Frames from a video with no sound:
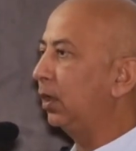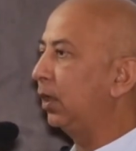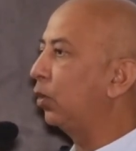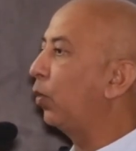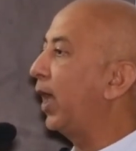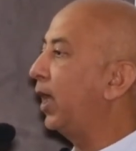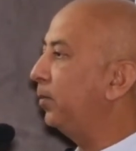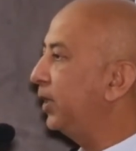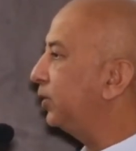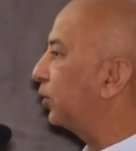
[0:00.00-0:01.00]

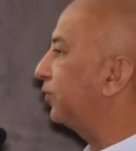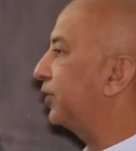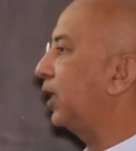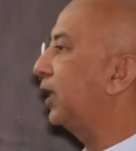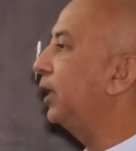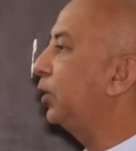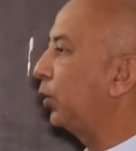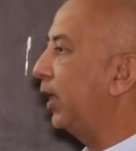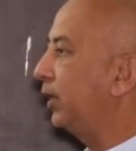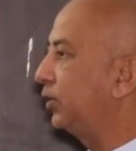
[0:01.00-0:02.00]
requirements of study
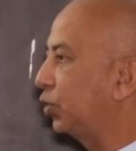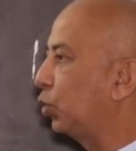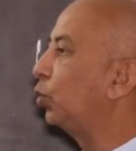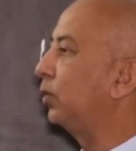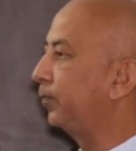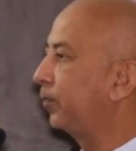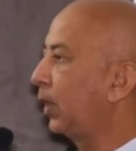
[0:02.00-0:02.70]
today in school,